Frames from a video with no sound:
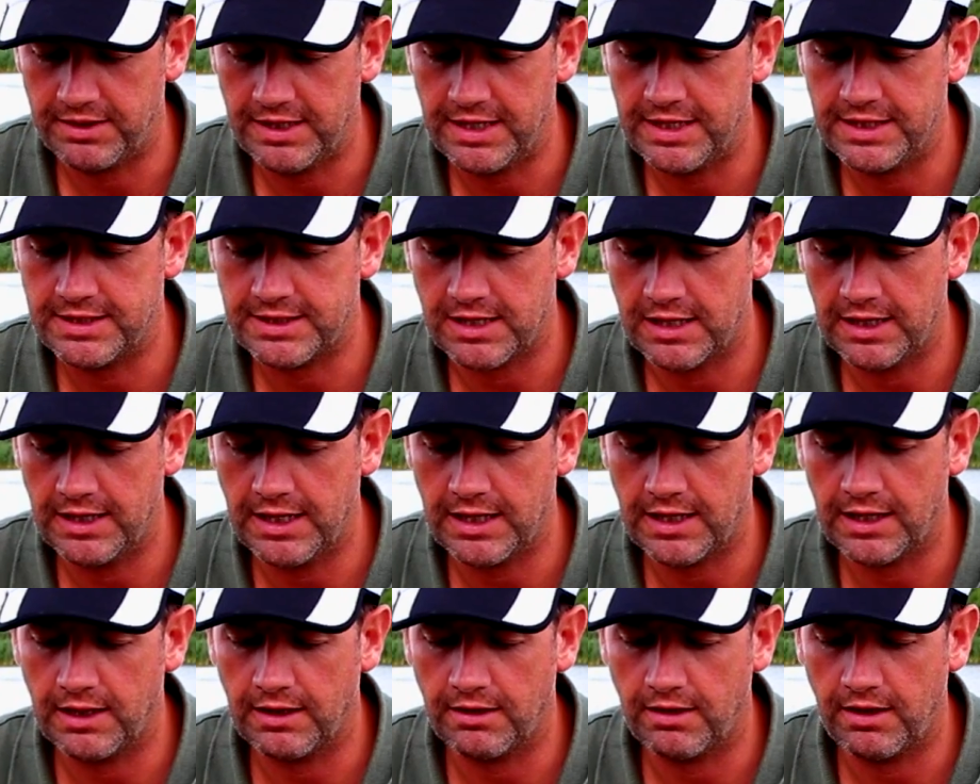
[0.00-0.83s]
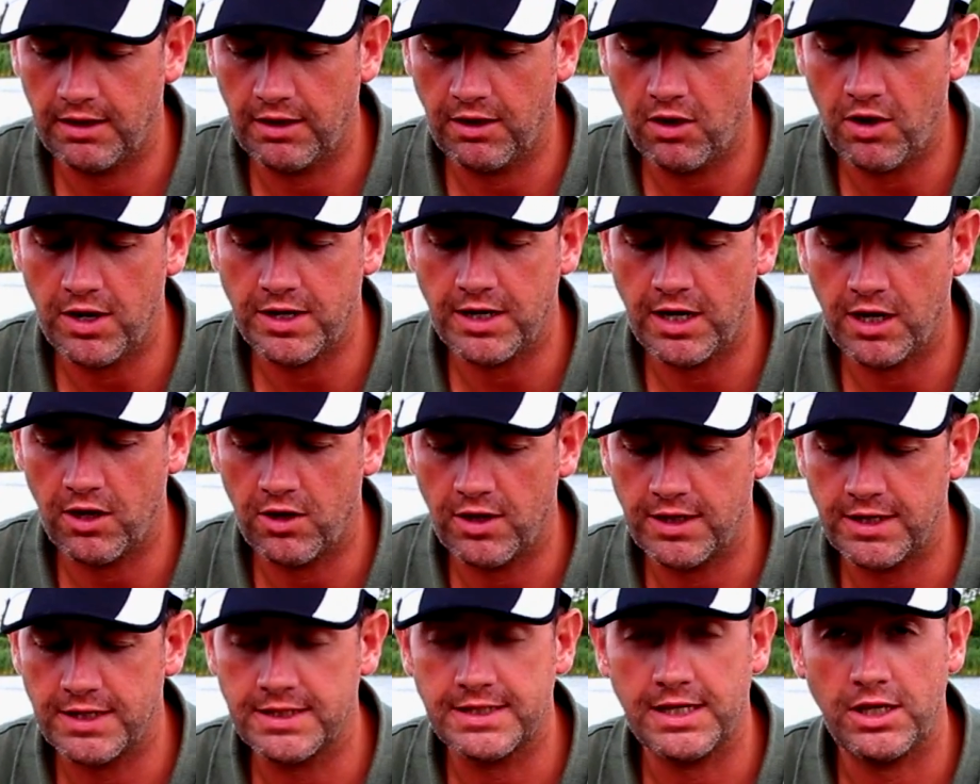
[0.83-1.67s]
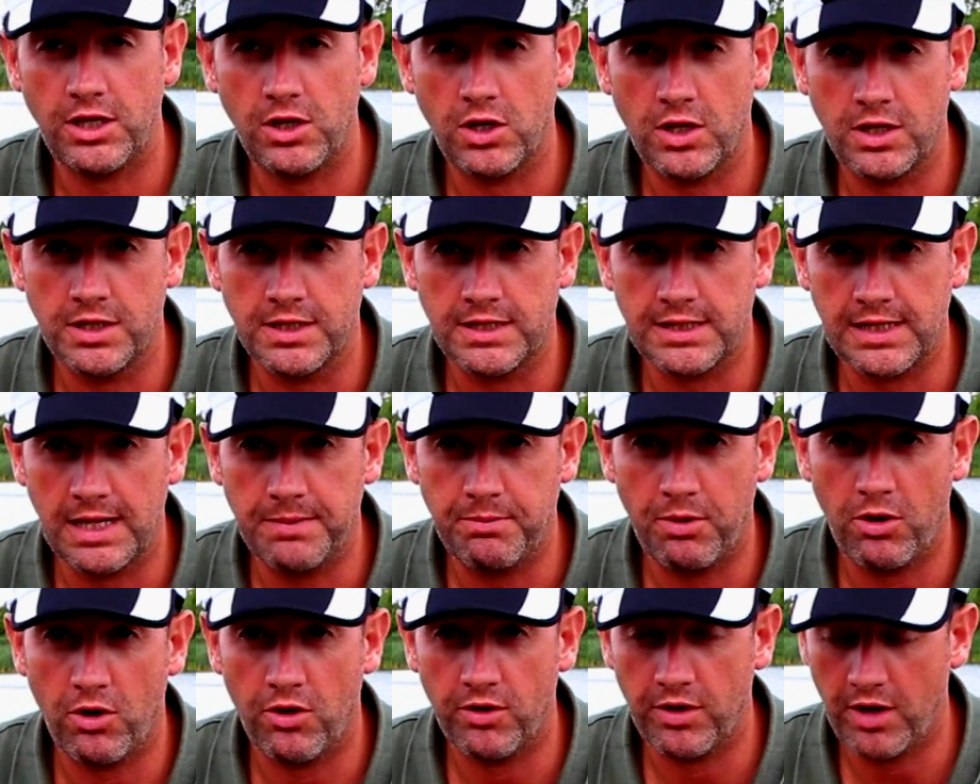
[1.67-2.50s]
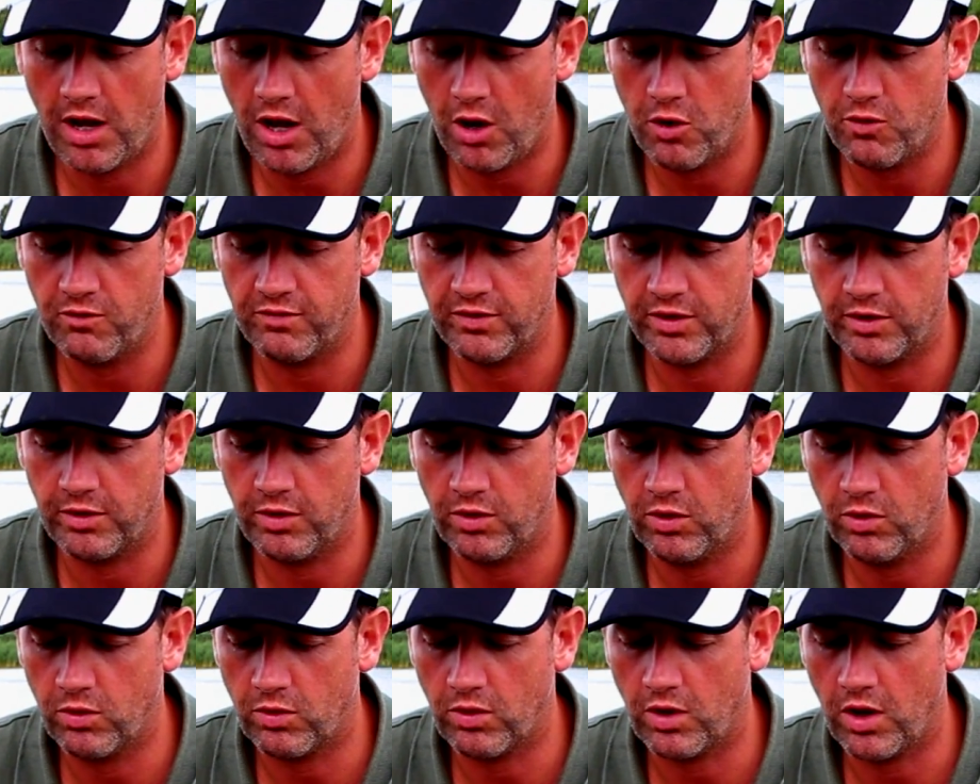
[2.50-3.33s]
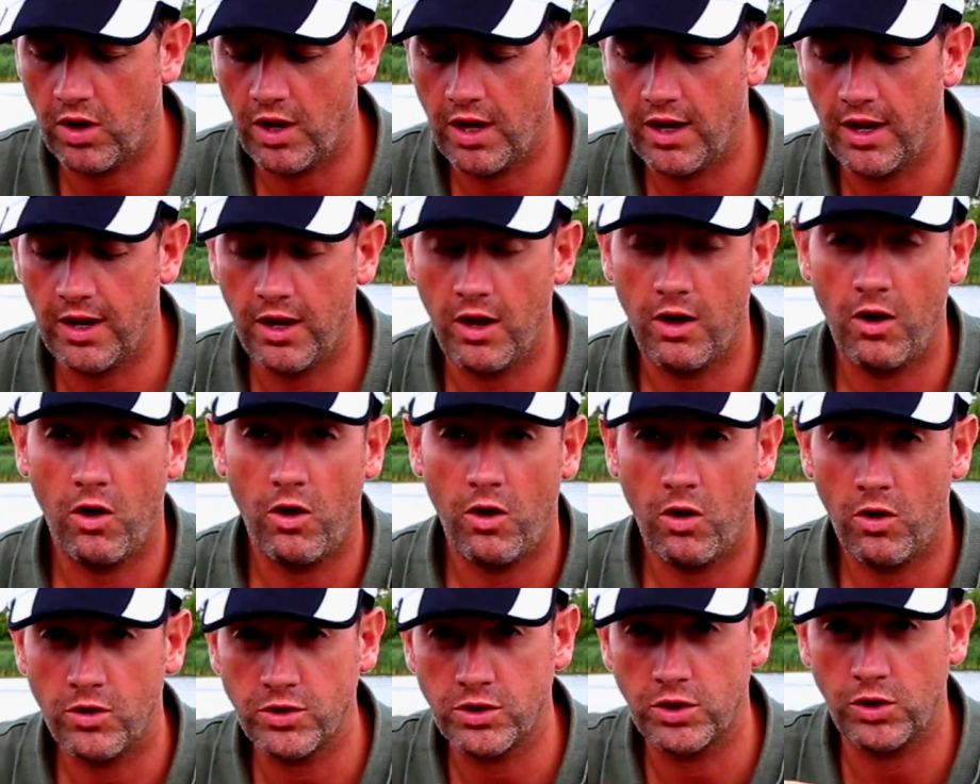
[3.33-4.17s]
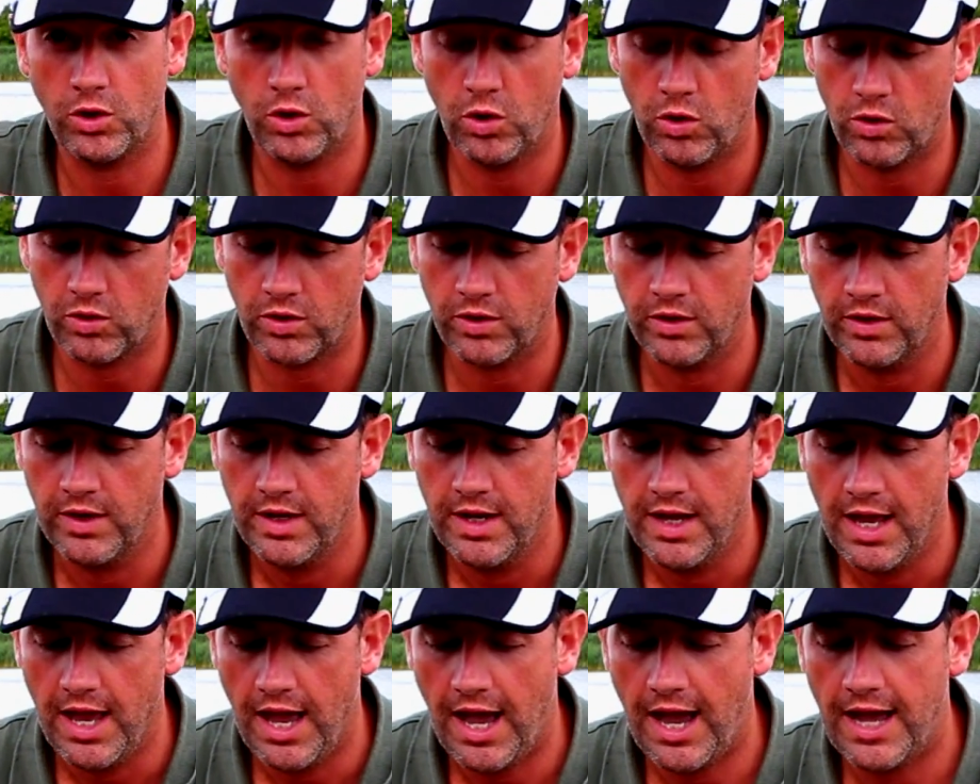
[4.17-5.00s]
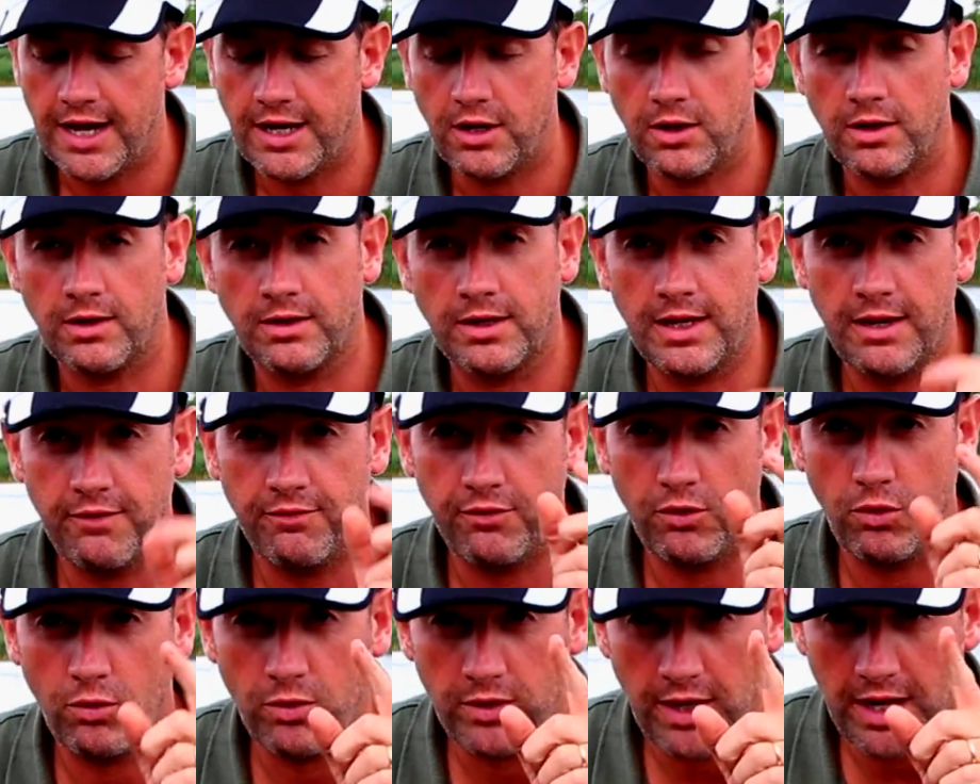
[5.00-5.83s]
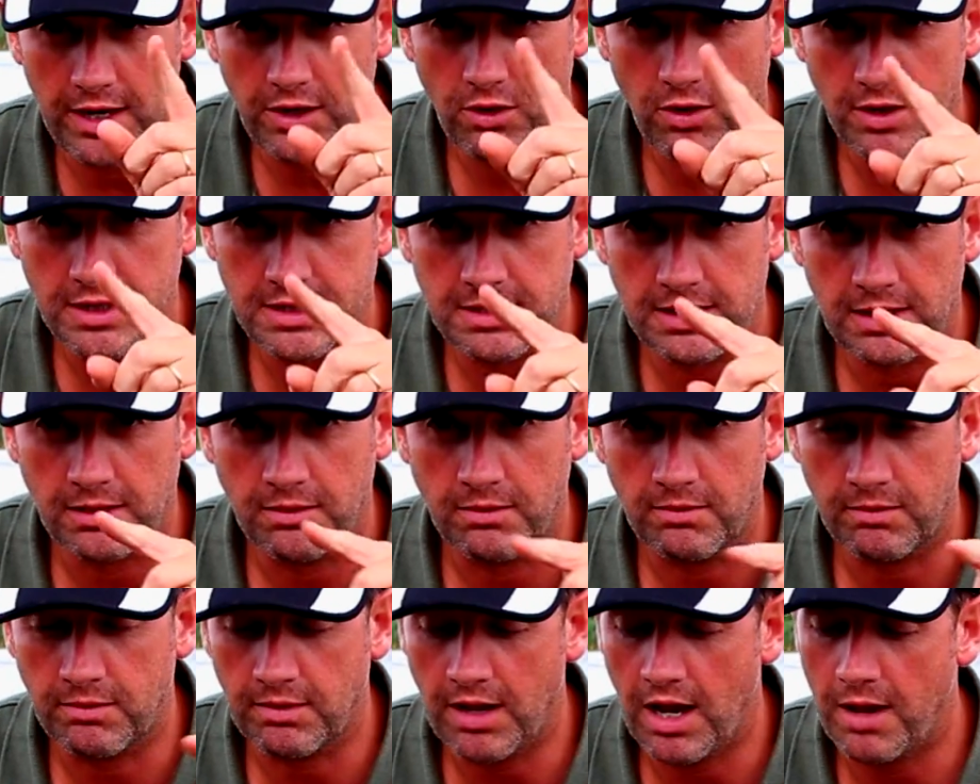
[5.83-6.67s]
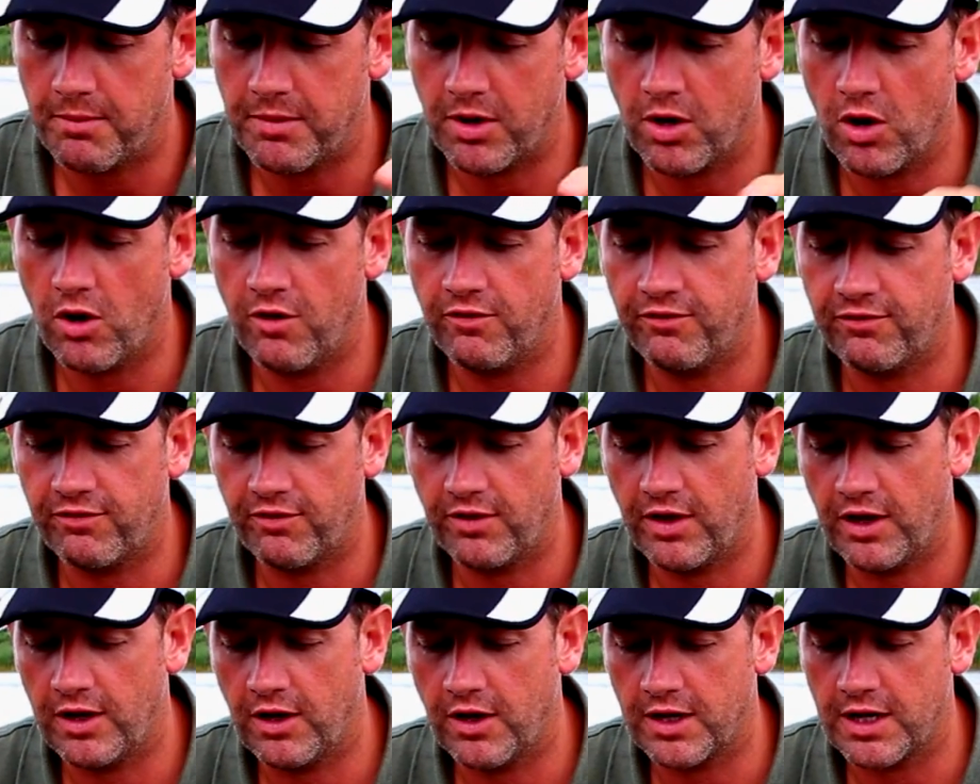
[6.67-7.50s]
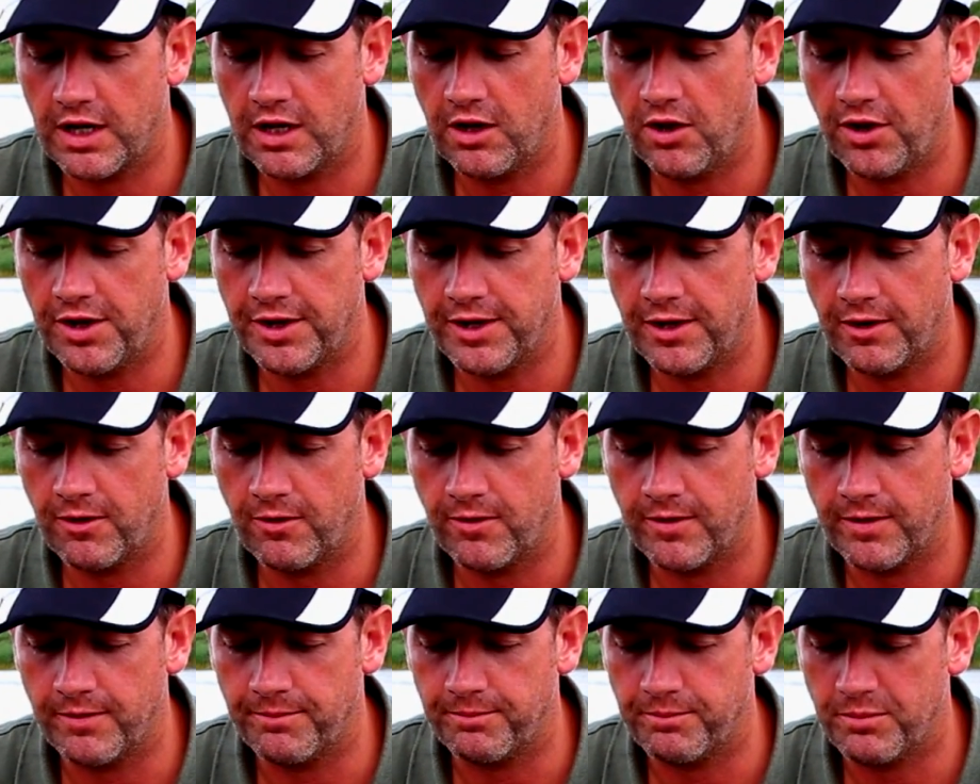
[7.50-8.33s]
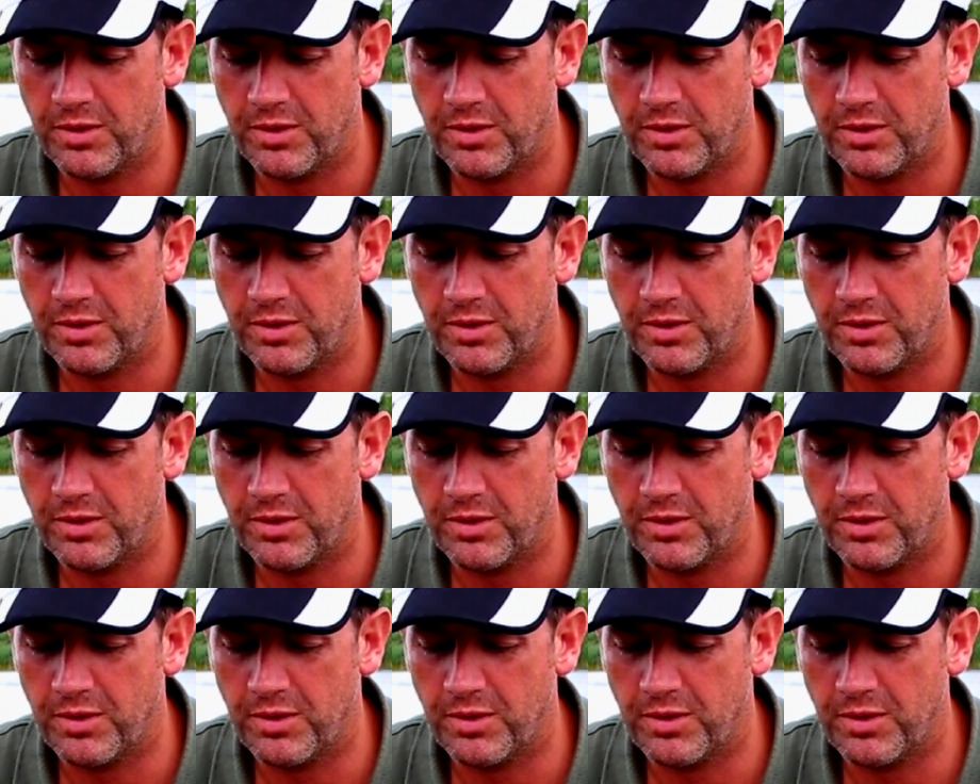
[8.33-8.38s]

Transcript: these are little liner liners that you can slip on over the hook, onto the hook, and it'll give you that nice coming off like a liner.